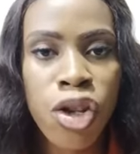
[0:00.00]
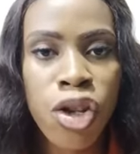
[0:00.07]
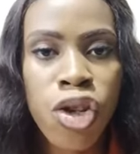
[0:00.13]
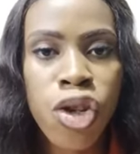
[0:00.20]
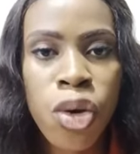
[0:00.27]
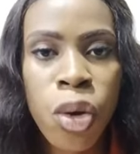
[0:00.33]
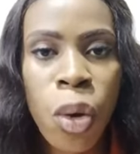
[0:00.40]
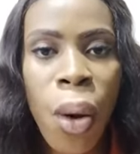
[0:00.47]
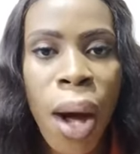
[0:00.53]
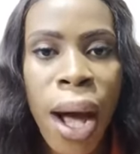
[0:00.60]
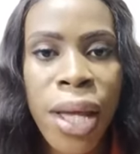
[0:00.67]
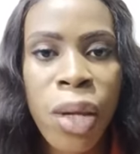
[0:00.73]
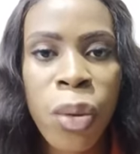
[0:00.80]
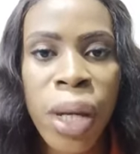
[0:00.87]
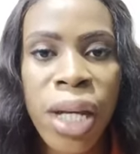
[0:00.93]
you know
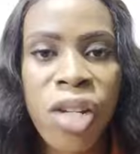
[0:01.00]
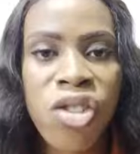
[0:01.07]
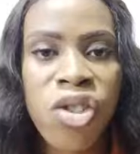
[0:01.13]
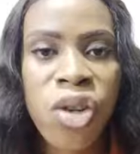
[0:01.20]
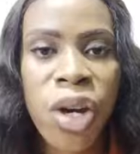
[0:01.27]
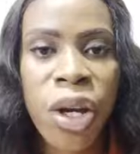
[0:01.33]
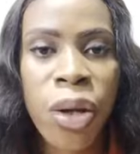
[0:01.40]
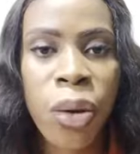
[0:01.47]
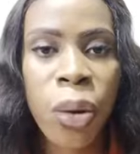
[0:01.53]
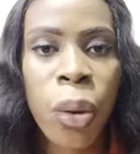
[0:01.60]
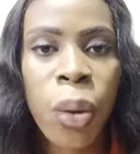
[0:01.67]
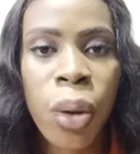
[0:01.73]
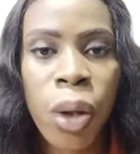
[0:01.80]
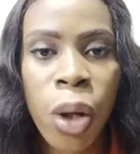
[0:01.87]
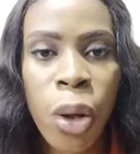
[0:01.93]
how you enjoy your
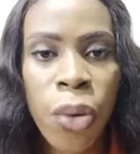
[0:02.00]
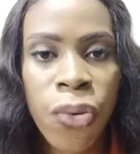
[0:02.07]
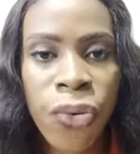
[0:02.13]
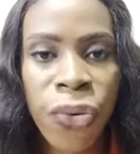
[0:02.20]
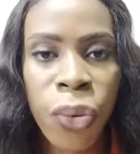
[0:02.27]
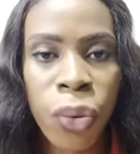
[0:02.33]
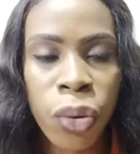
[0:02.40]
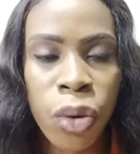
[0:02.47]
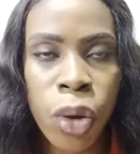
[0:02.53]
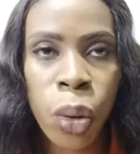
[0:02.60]
local food.